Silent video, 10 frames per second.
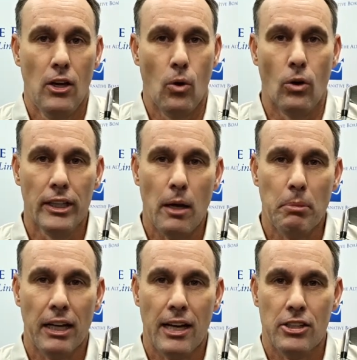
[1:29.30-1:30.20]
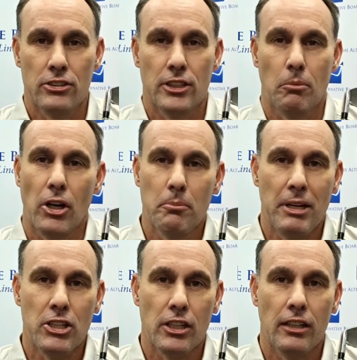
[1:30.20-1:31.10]
All the applications I'm going to
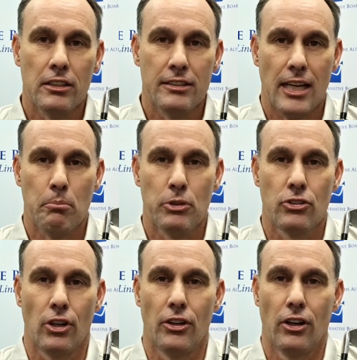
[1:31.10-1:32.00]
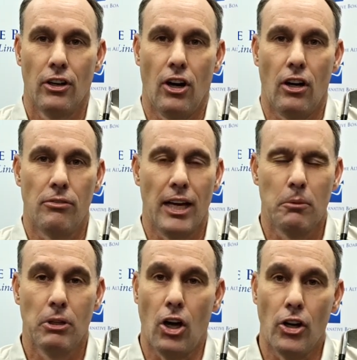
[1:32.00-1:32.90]
mention in this episode are
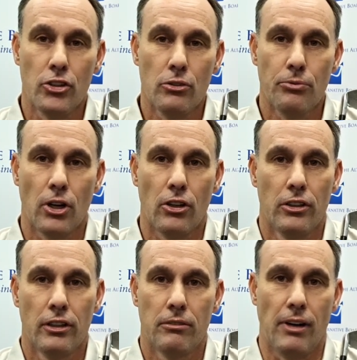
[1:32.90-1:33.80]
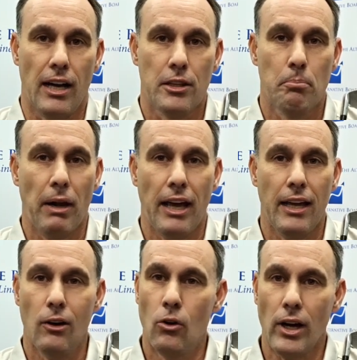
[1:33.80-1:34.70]
available on your phone via the
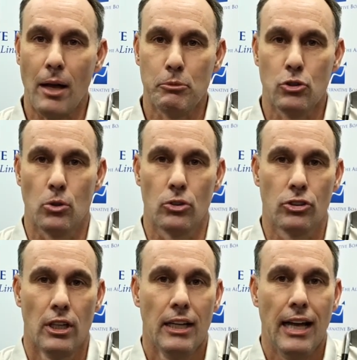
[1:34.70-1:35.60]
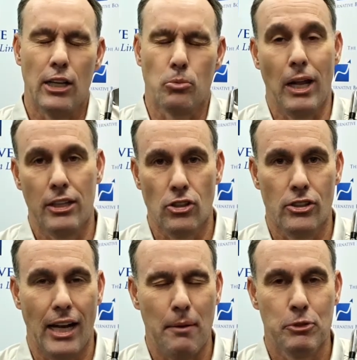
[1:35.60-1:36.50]
Play or App stores, as well as on
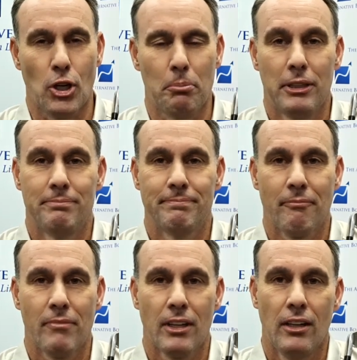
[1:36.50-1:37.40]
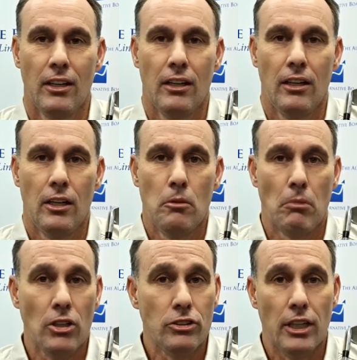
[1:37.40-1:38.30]
your laptop.
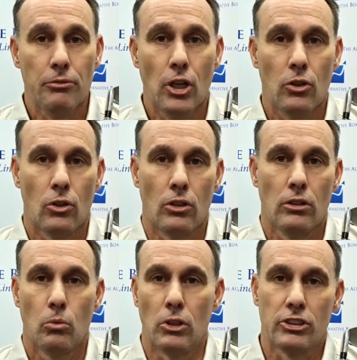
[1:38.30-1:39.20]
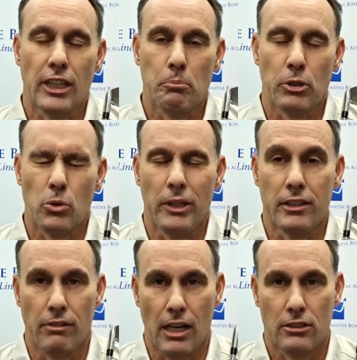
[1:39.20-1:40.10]
Most, if not all, will sync between
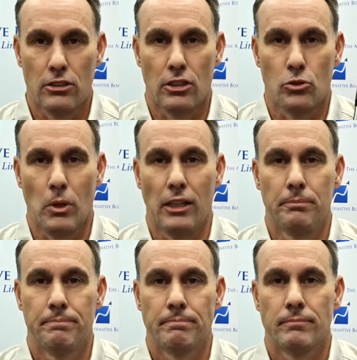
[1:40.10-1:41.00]
devices as well.